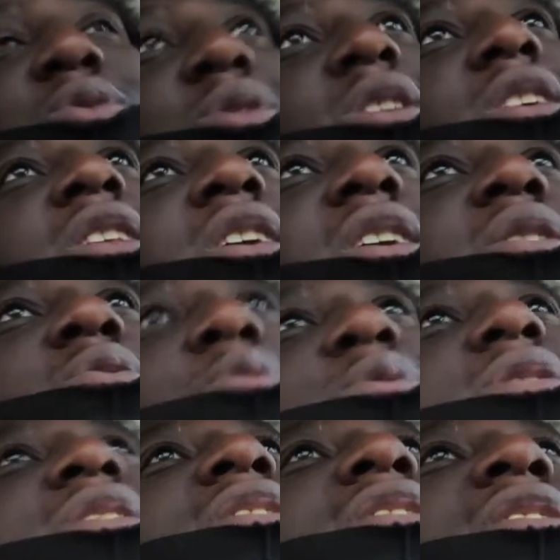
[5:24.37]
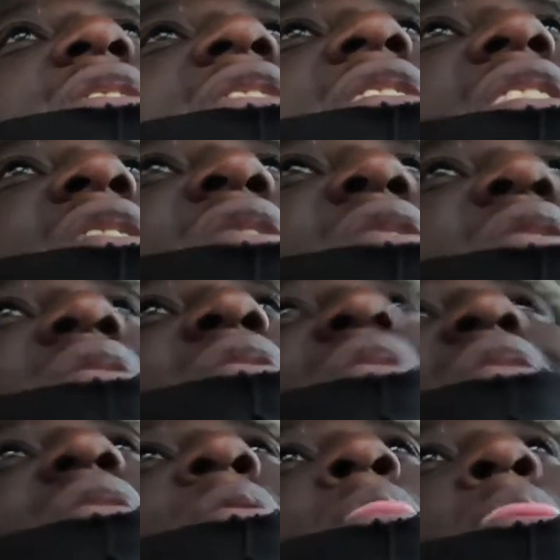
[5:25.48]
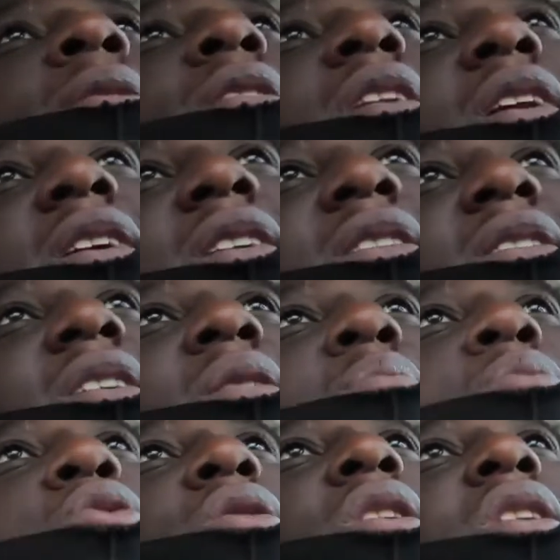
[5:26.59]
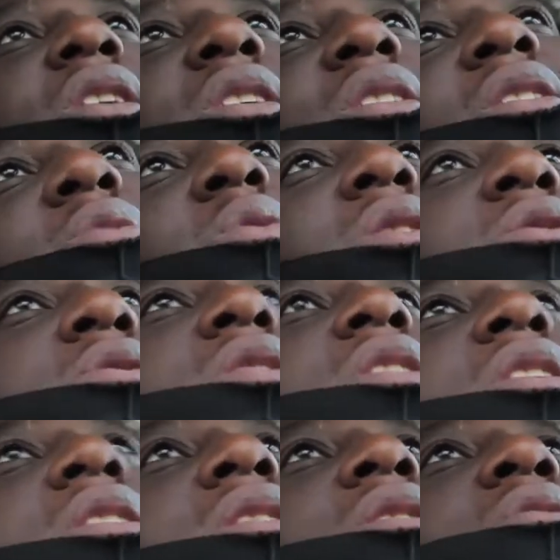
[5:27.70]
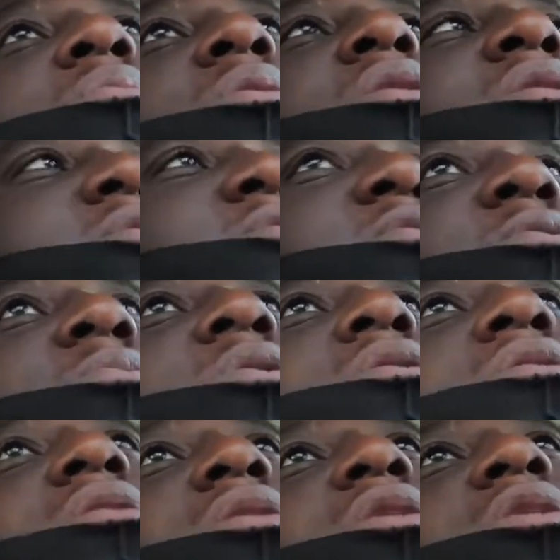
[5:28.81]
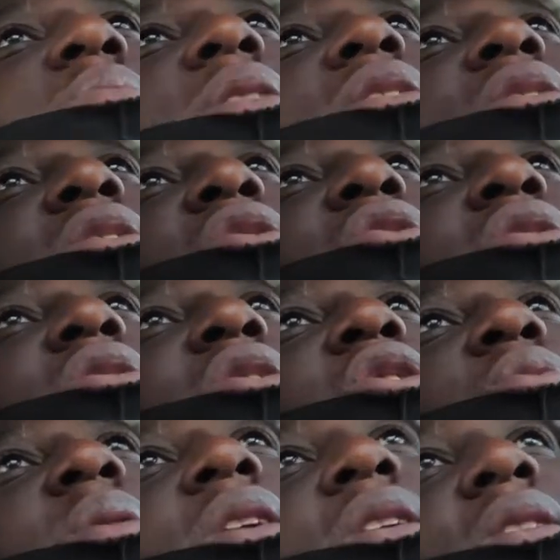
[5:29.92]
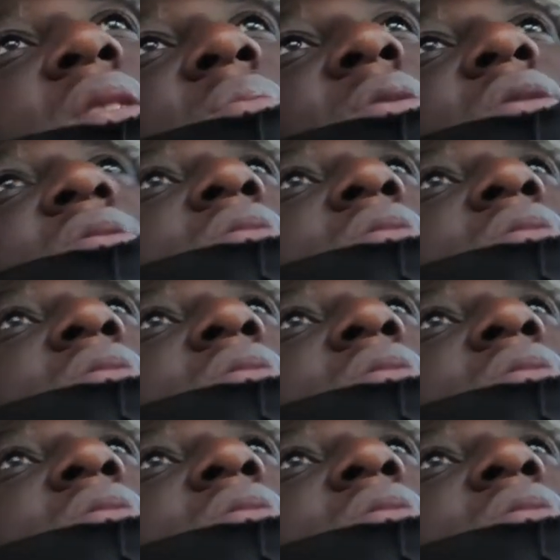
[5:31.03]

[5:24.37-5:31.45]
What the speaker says: one. You dig what I'm saying? Gotta get that moolah any way you can, man. You feel me? Especially during this little pandemic.